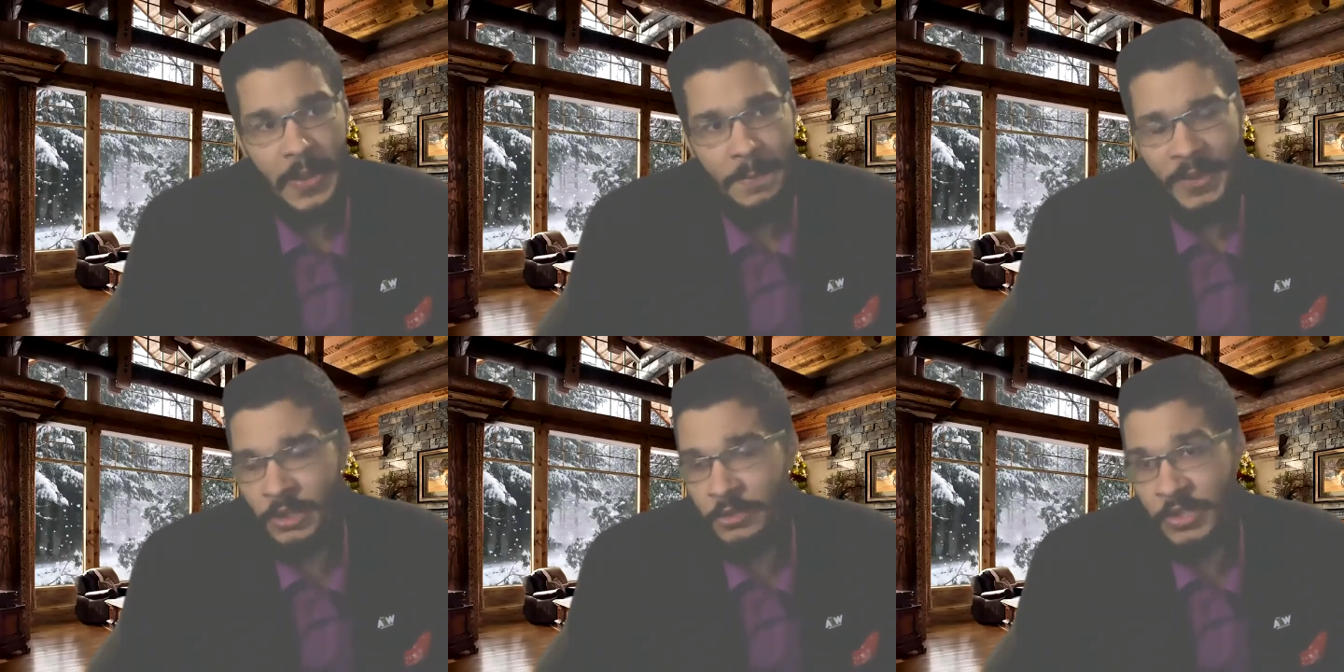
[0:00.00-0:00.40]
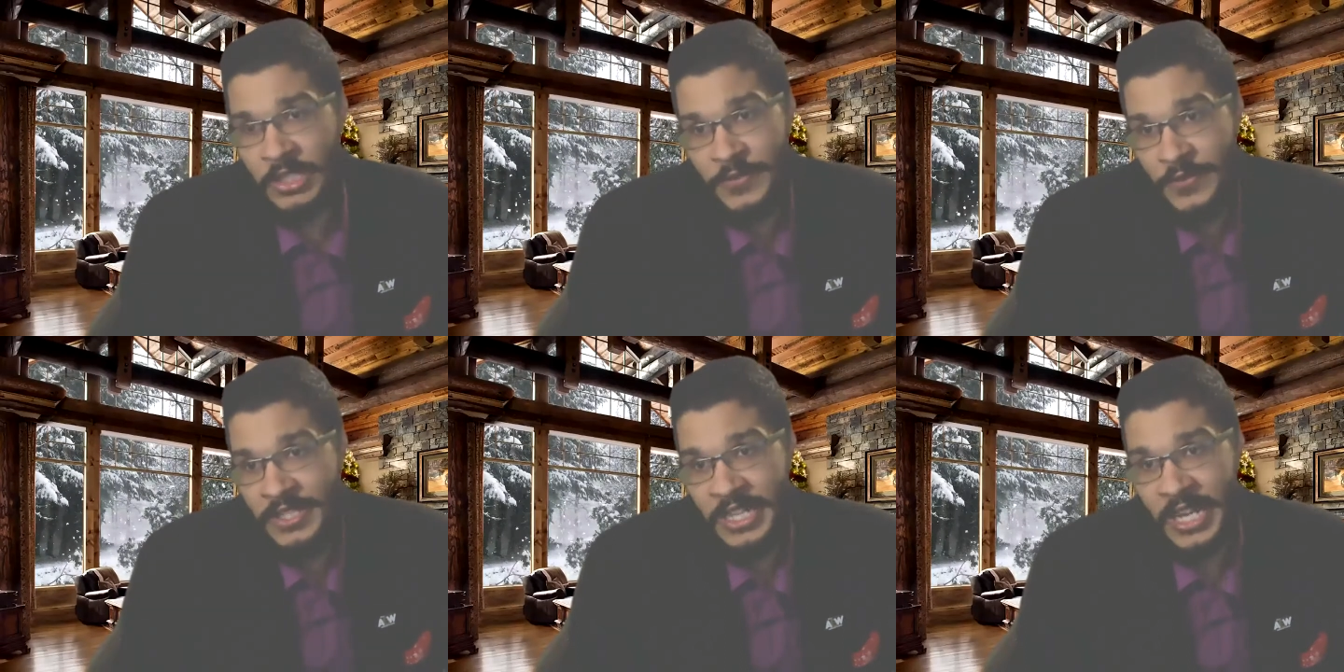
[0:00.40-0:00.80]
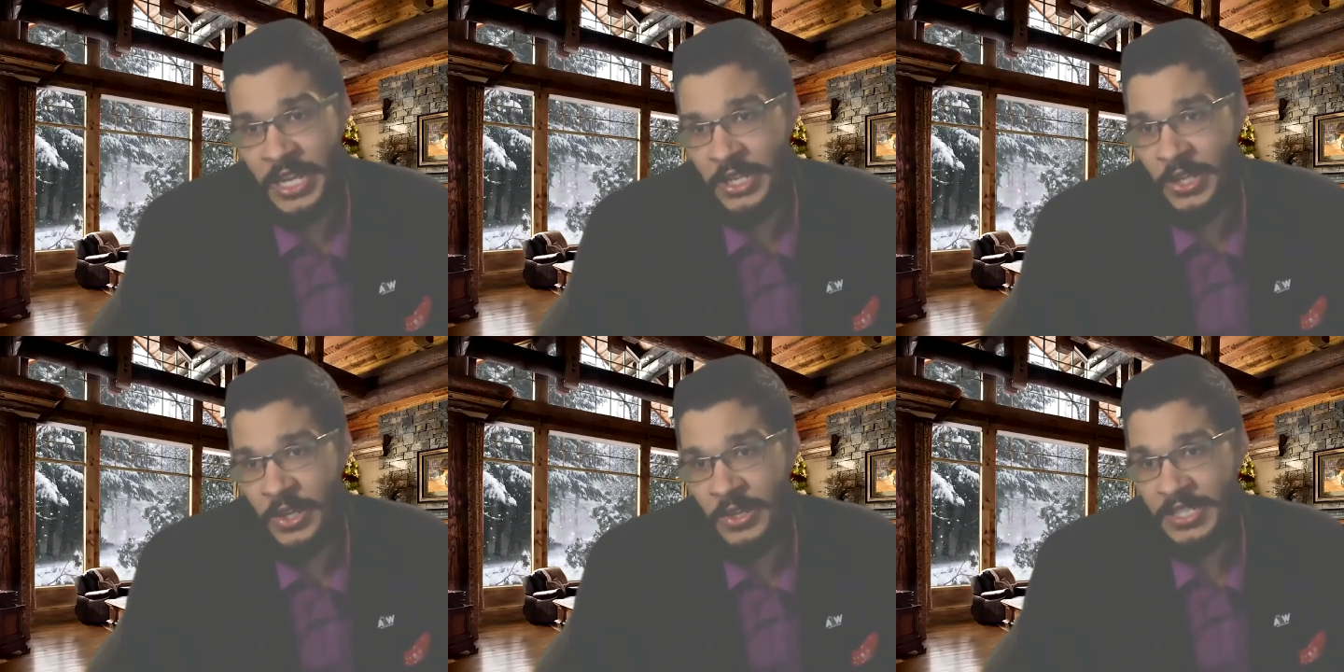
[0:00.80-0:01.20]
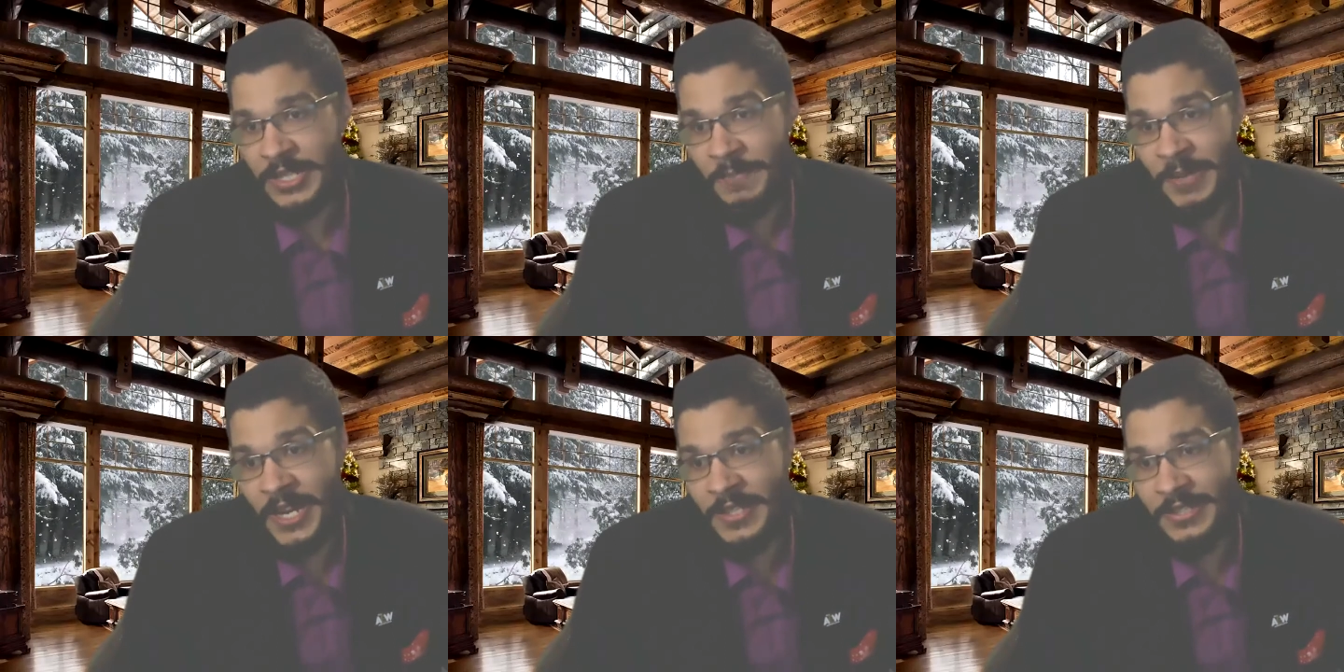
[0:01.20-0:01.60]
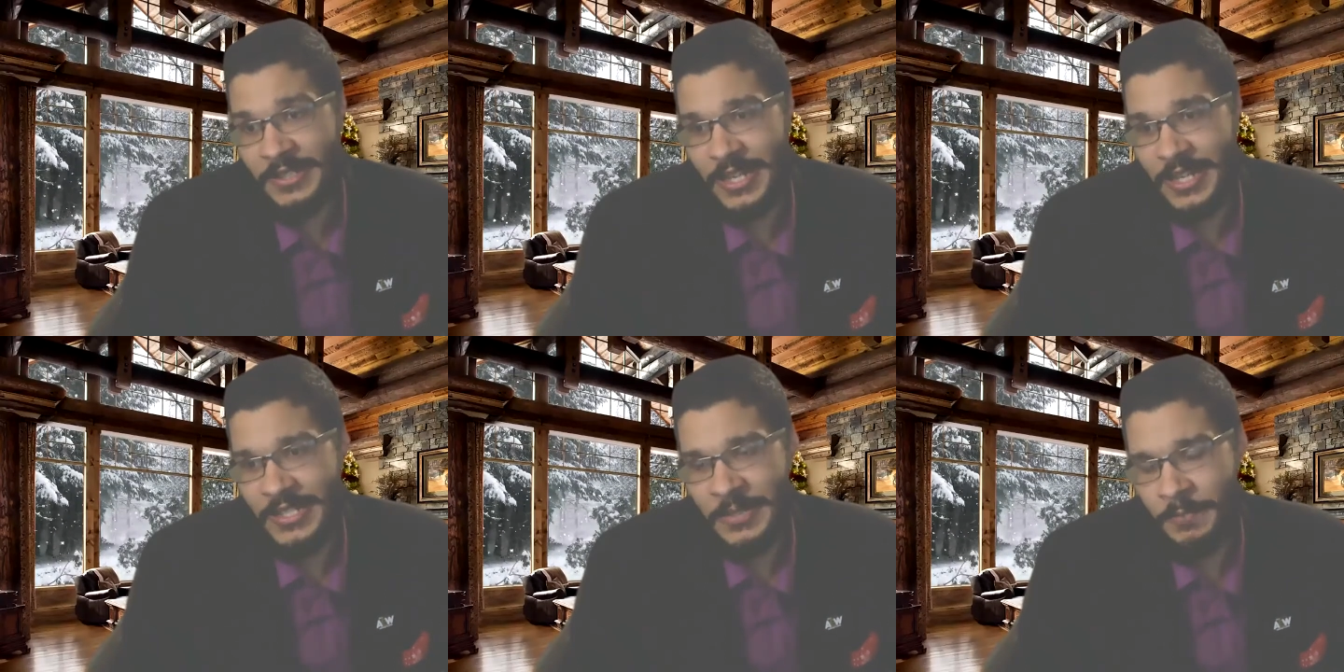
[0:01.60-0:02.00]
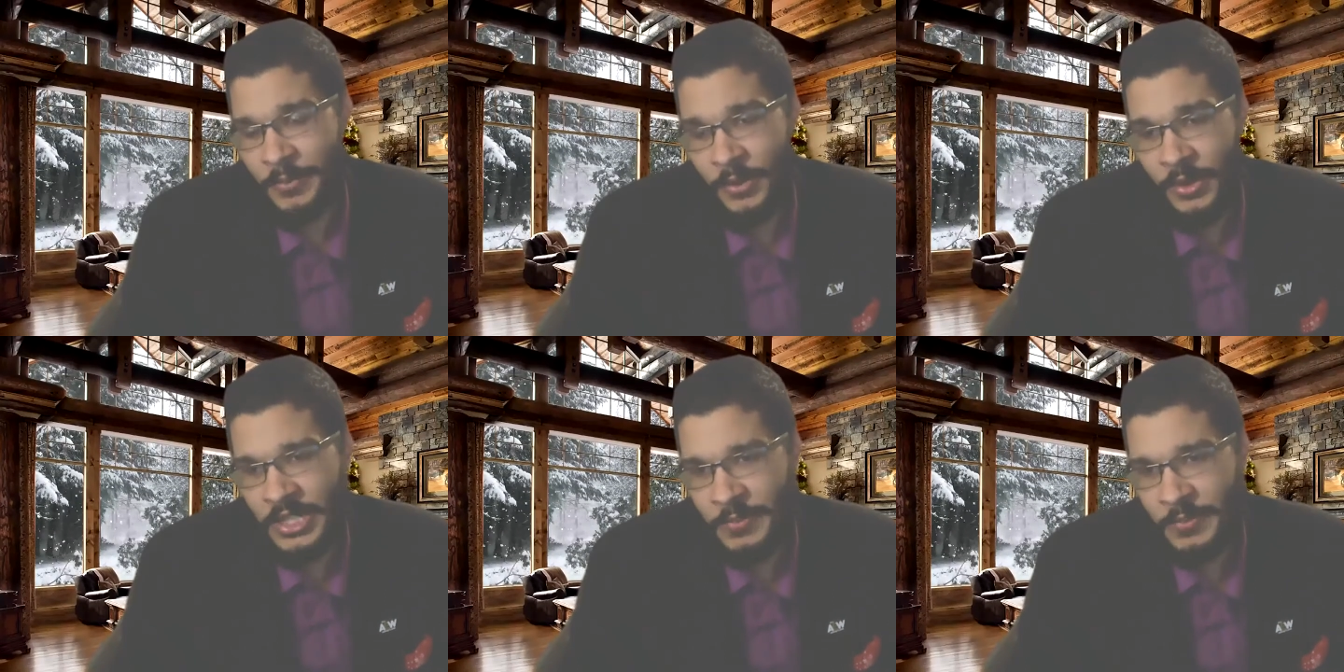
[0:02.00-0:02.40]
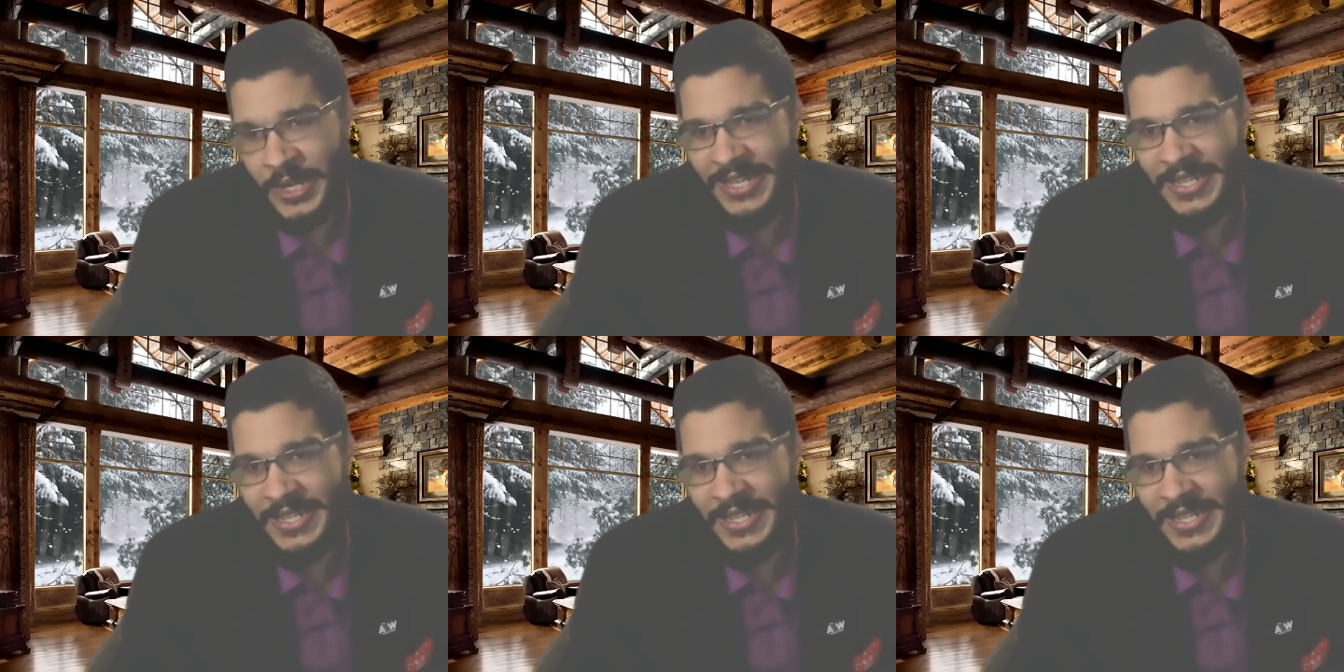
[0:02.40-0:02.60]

But Christopher Daniels, he basically isn't pulling his weight,